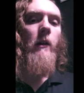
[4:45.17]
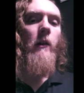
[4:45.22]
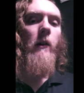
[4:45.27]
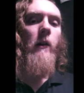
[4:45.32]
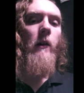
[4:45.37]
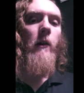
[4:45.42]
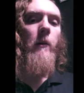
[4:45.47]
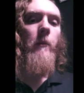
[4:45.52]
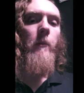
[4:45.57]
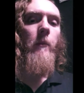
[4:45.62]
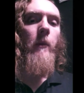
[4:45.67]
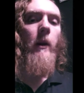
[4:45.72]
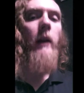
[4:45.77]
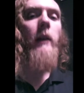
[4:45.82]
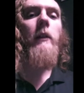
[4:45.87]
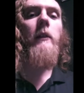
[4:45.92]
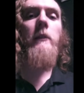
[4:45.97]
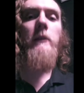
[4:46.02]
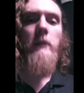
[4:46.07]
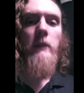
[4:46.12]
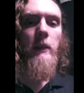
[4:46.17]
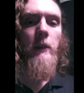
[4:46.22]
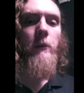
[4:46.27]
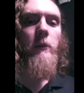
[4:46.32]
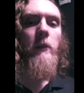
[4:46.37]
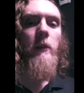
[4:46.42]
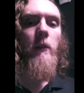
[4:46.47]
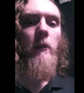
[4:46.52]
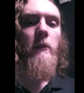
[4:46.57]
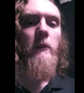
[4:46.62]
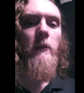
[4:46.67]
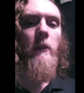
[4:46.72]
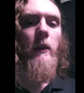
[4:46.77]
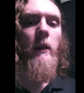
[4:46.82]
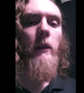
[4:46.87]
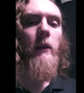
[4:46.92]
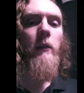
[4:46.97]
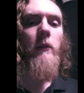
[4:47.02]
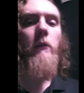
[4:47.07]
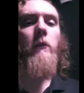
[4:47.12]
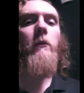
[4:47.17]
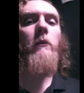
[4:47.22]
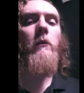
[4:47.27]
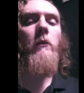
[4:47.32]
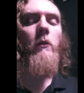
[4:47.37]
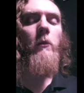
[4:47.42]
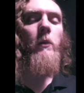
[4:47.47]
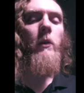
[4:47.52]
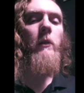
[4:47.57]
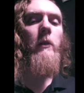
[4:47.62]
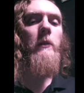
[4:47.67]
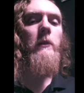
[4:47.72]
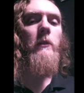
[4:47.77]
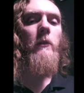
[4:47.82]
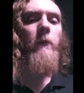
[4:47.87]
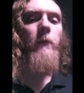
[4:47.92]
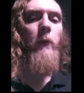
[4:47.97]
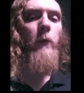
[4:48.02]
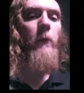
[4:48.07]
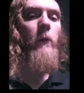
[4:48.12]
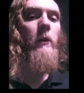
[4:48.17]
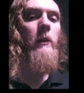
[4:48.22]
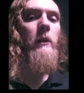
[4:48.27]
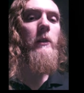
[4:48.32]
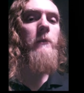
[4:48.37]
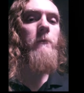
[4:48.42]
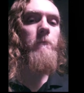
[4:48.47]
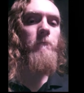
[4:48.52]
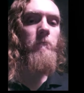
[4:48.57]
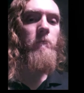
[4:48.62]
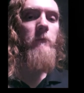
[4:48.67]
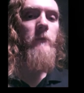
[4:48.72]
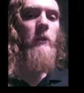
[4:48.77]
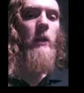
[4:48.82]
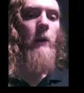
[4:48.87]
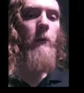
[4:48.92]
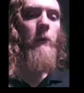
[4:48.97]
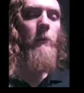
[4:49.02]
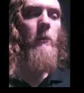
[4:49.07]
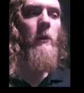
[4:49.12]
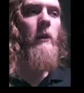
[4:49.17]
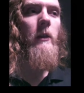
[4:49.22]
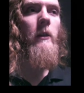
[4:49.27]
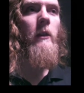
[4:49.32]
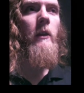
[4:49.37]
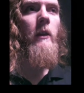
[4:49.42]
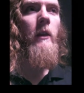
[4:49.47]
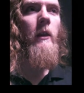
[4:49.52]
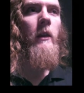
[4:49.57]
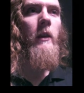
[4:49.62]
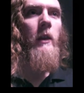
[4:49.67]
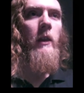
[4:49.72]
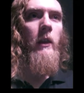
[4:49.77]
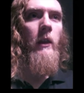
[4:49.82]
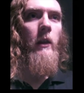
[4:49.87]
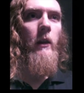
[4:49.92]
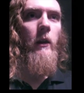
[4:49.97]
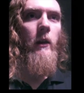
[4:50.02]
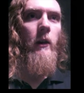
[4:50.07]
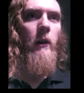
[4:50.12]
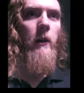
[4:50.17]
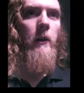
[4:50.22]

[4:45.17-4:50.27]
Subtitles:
I can see everything on Slack, no worries, so feel free to chat with me. But